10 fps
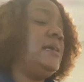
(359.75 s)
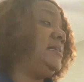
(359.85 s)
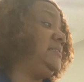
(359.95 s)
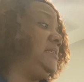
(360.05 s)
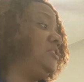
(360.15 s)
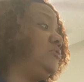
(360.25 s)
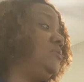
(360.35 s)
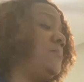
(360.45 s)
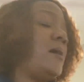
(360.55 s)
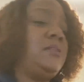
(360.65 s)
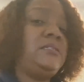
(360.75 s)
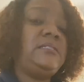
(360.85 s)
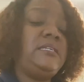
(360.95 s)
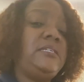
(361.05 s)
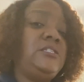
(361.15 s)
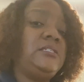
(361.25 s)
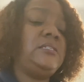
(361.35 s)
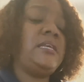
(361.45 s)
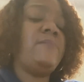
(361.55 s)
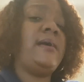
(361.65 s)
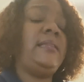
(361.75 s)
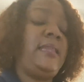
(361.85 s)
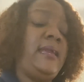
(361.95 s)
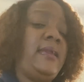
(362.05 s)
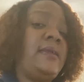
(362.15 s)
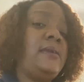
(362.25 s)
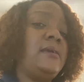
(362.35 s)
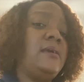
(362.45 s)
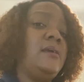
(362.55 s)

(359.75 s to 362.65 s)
He did 2 small incisions in my leg.